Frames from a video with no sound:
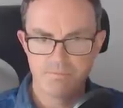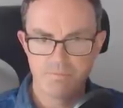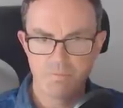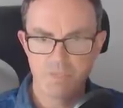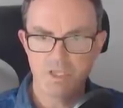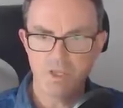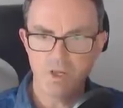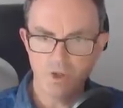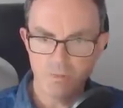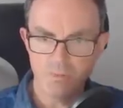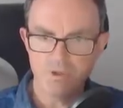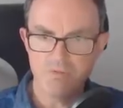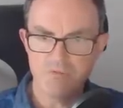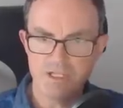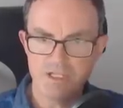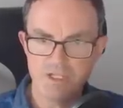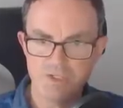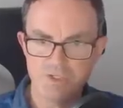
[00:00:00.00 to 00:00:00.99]
it can't be
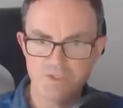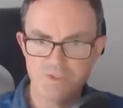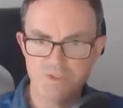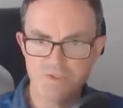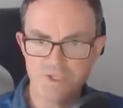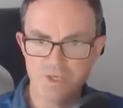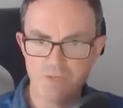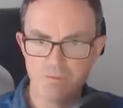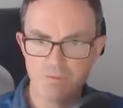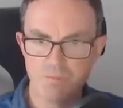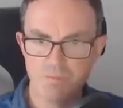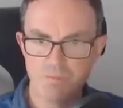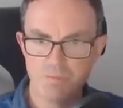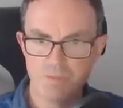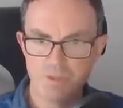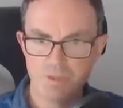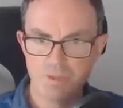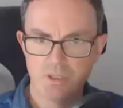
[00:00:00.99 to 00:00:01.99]
region sum,
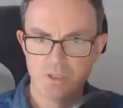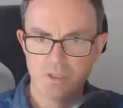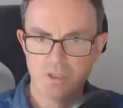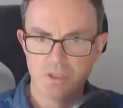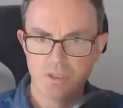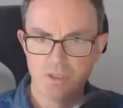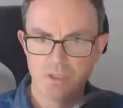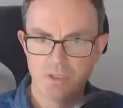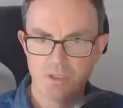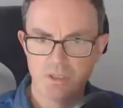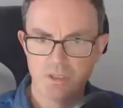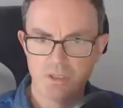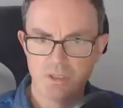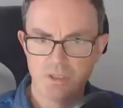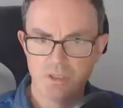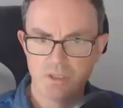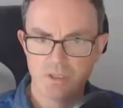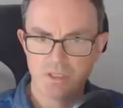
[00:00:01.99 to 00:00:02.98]

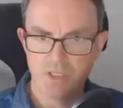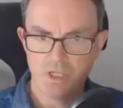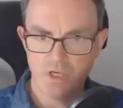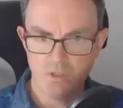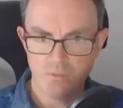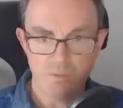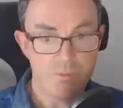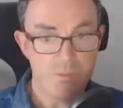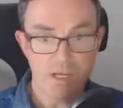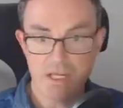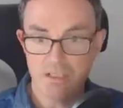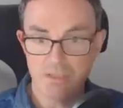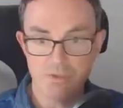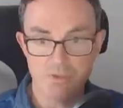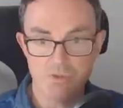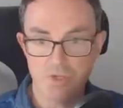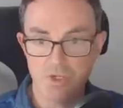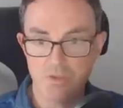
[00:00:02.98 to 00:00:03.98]
can't be
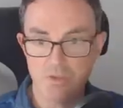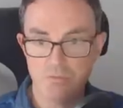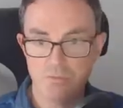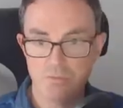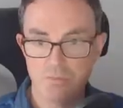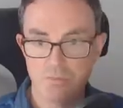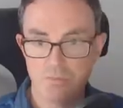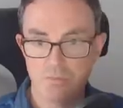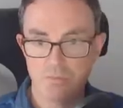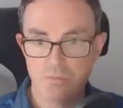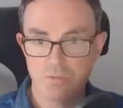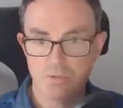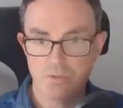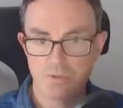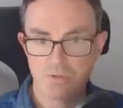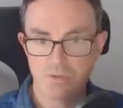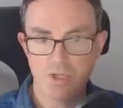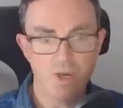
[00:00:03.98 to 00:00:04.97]
palindrome,
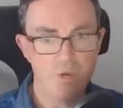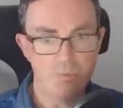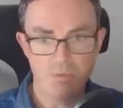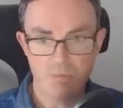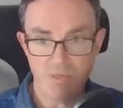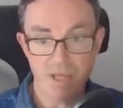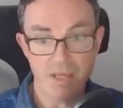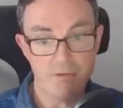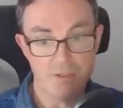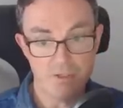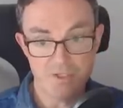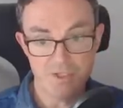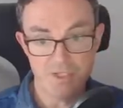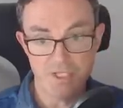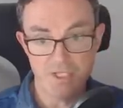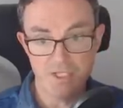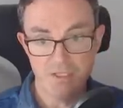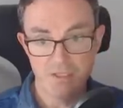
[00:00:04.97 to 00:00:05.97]
can't be
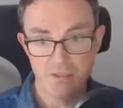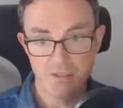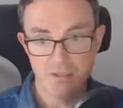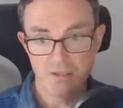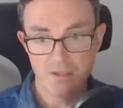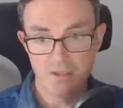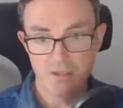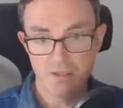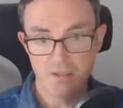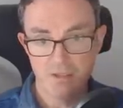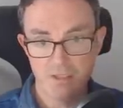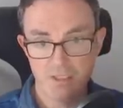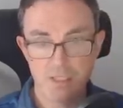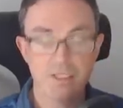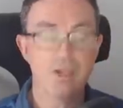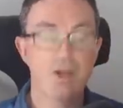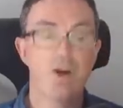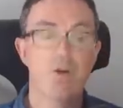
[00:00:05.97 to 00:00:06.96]
parity,
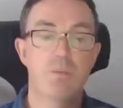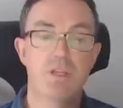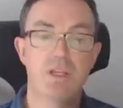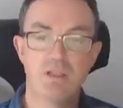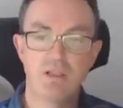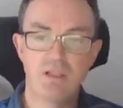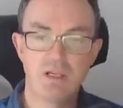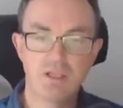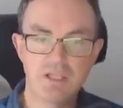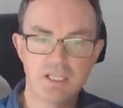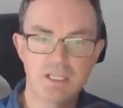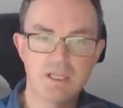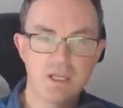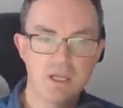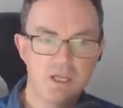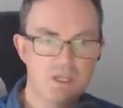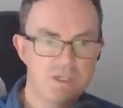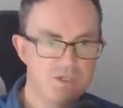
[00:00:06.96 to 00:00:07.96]
and it can't be unlucky.
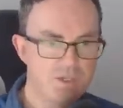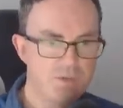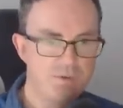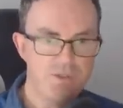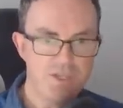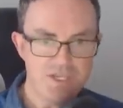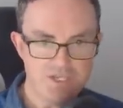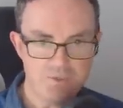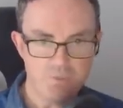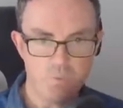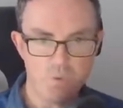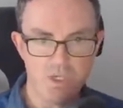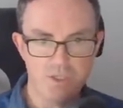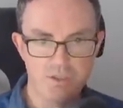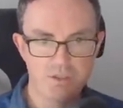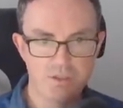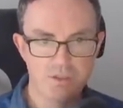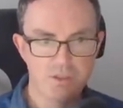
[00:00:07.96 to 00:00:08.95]
So this
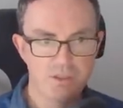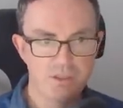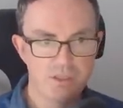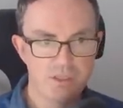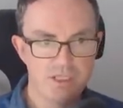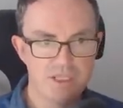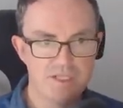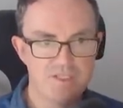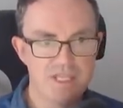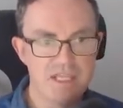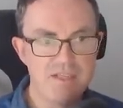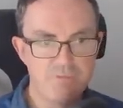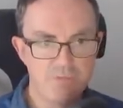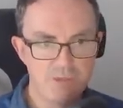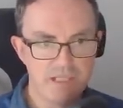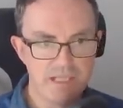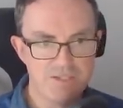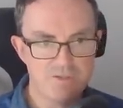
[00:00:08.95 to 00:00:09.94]
one has
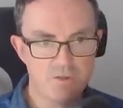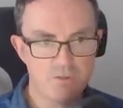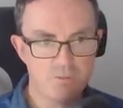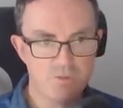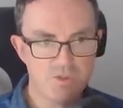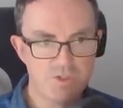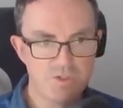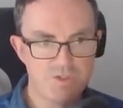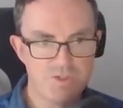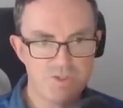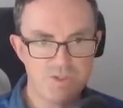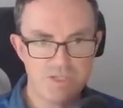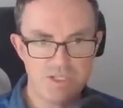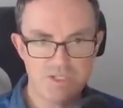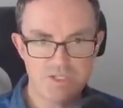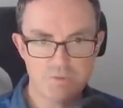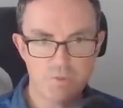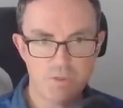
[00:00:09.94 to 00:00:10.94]
even less options than
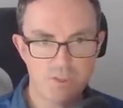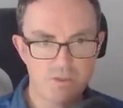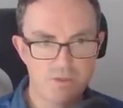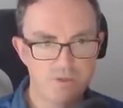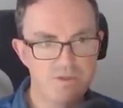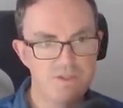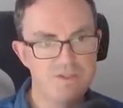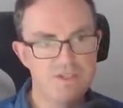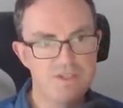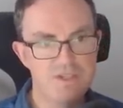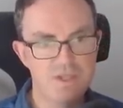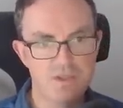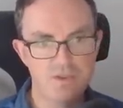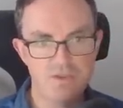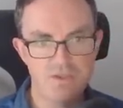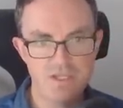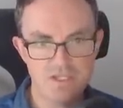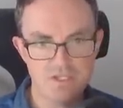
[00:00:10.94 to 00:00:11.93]
this one. This is
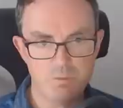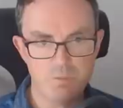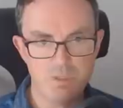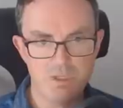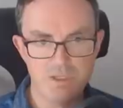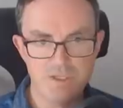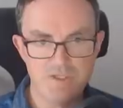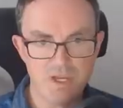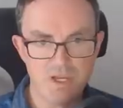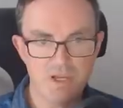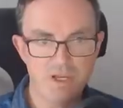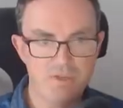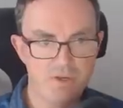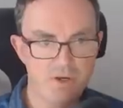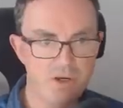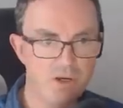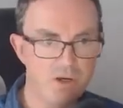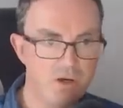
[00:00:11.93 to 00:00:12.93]
this one is
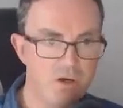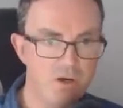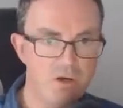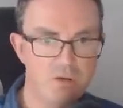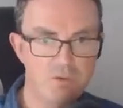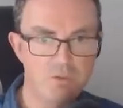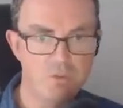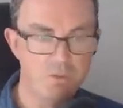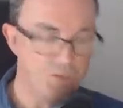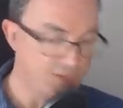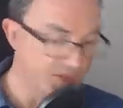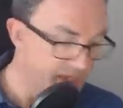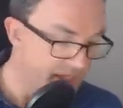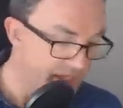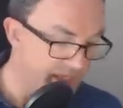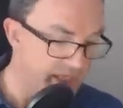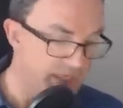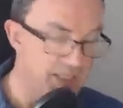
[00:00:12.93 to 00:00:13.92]
either R or
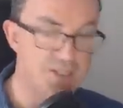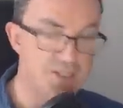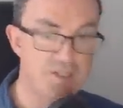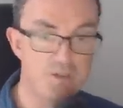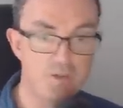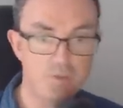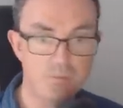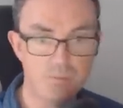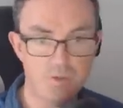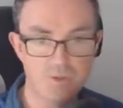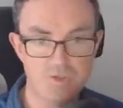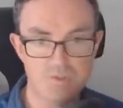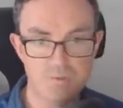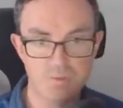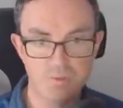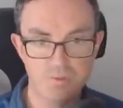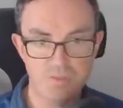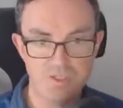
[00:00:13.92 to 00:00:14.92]
T. It's not
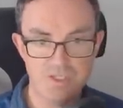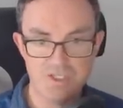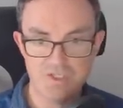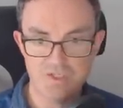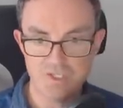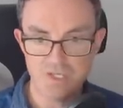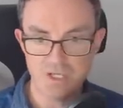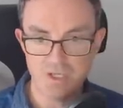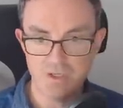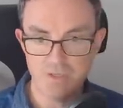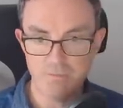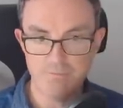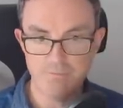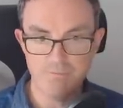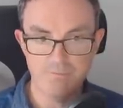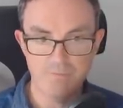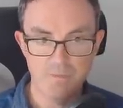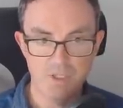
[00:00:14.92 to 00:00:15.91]
possible that it's
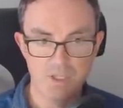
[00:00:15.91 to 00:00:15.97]
um,